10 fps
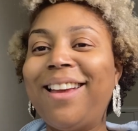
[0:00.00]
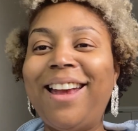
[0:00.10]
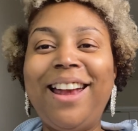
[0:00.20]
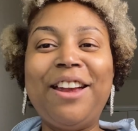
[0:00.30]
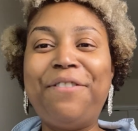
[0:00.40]

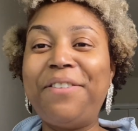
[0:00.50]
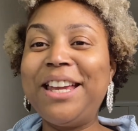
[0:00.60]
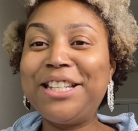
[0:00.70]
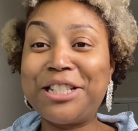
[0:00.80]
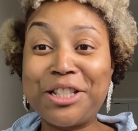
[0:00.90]

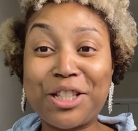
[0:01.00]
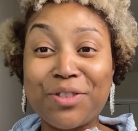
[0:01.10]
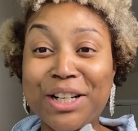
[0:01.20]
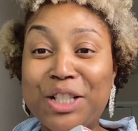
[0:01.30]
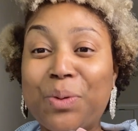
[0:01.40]
Ephesians
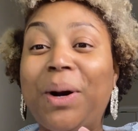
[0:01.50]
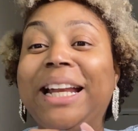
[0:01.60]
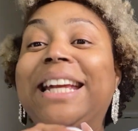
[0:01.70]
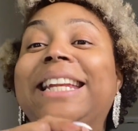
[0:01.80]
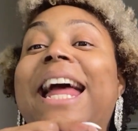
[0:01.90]

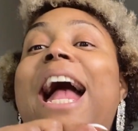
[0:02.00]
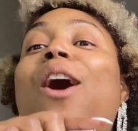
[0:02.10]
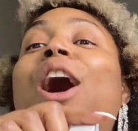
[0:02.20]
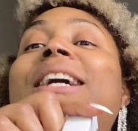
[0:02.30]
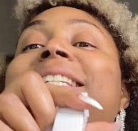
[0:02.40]
3:20. Now
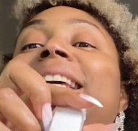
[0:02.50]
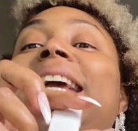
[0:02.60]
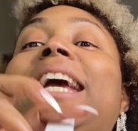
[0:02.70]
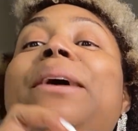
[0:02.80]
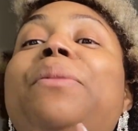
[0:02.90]
unto
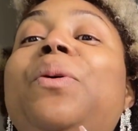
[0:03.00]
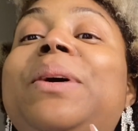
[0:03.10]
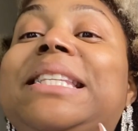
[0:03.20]
him who is